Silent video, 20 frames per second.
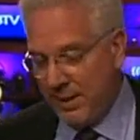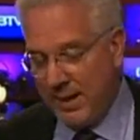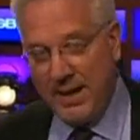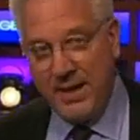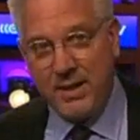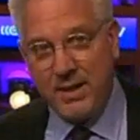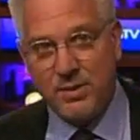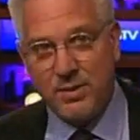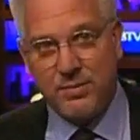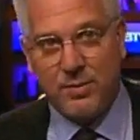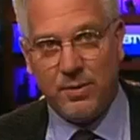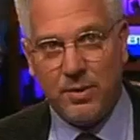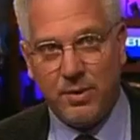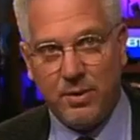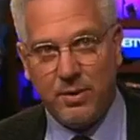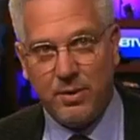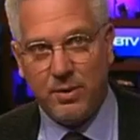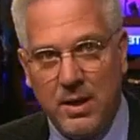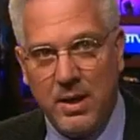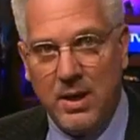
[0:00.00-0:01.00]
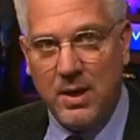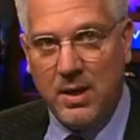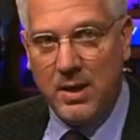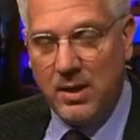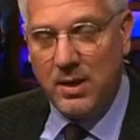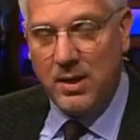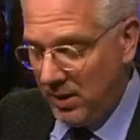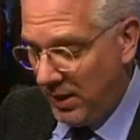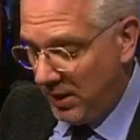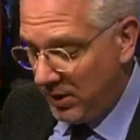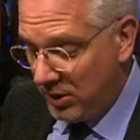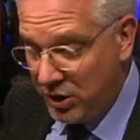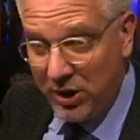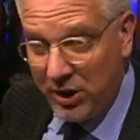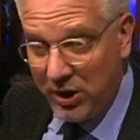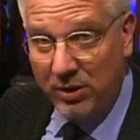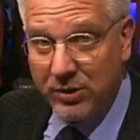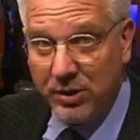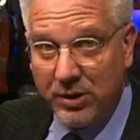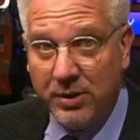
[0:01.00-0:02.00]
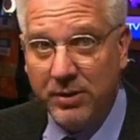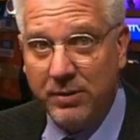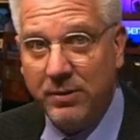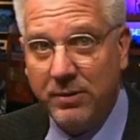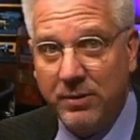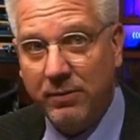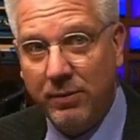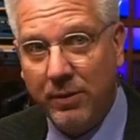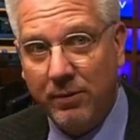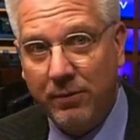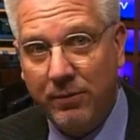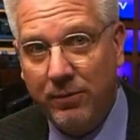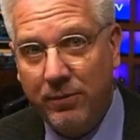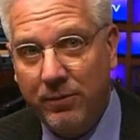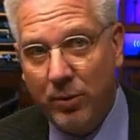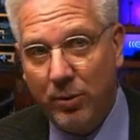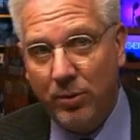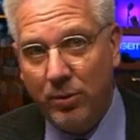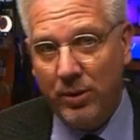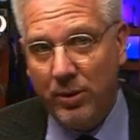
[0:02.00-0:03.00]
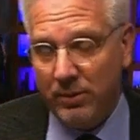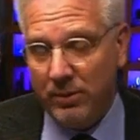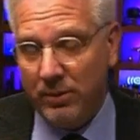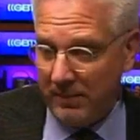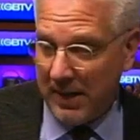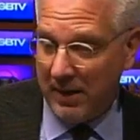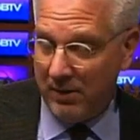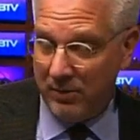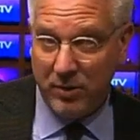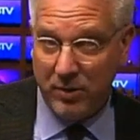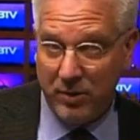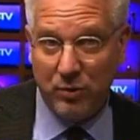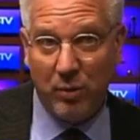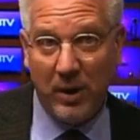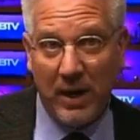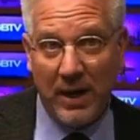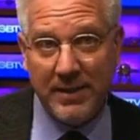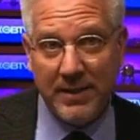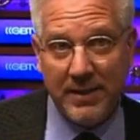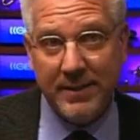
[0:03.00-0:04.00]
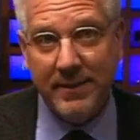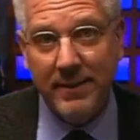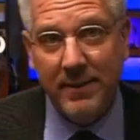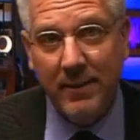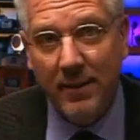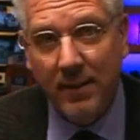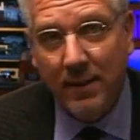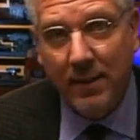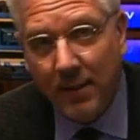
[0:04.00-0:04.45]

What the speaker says: plans for shelter, for food, how to dress,